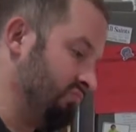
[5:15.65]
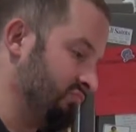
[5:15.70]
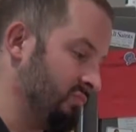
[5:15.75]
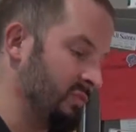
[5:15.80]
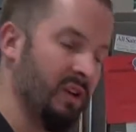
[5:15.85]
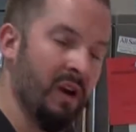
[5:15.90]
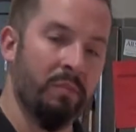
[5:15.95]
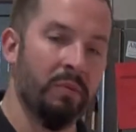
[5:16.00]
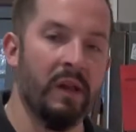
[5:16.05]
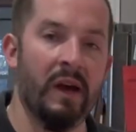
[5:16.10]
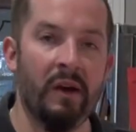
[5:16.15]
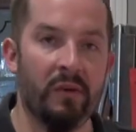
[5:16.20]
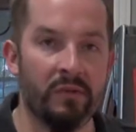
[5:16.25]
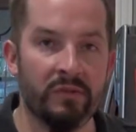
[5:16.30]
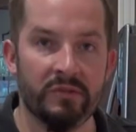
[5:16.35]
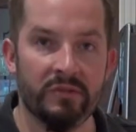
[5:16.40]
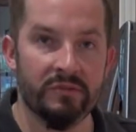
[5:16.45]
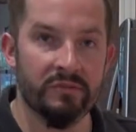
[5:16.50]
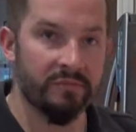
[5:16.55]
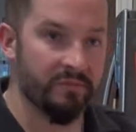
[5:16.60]
a couple
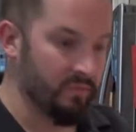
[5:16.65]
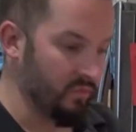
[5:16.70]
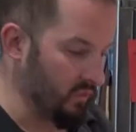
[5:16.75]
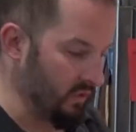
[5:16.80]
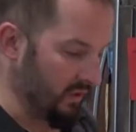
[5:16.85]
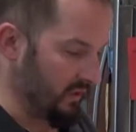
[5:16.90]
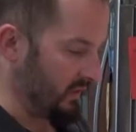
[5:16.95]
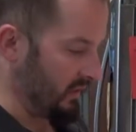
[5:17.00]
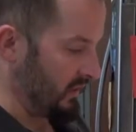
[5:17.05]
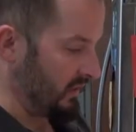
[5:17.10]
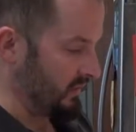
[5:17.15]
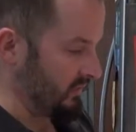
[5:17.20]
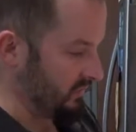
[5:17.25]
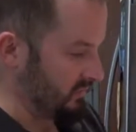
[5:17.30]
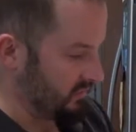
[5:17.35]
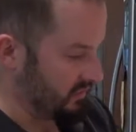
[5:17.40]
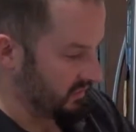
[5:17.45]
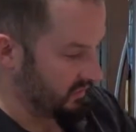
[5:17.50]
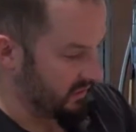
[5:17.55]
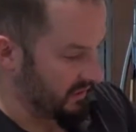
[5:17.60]
hours. Real low,
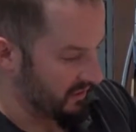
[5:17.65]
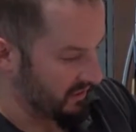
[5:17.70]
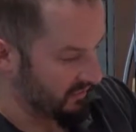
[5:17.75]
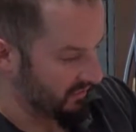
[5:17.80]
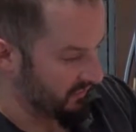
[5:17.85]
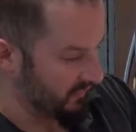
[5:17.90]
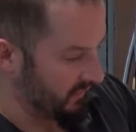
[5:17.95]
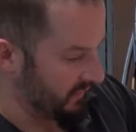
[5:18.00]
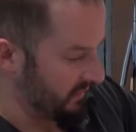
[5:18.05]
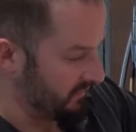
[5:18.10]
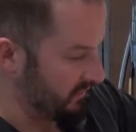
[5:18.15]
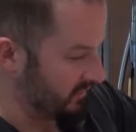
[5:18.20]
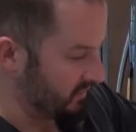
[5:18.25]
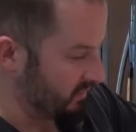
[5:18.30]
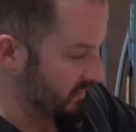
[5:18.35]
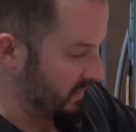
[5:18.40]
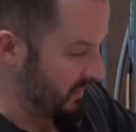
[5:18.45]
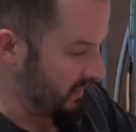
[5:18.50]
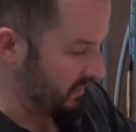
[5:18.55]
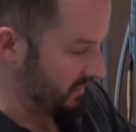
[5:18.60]
just let those flavors
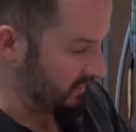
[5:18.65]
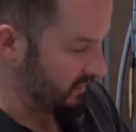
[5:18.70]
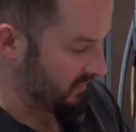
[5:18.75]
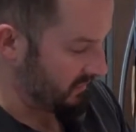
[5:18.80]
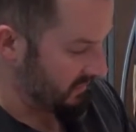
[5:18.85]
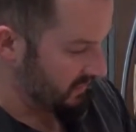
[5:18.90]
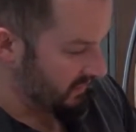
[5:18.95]
meld.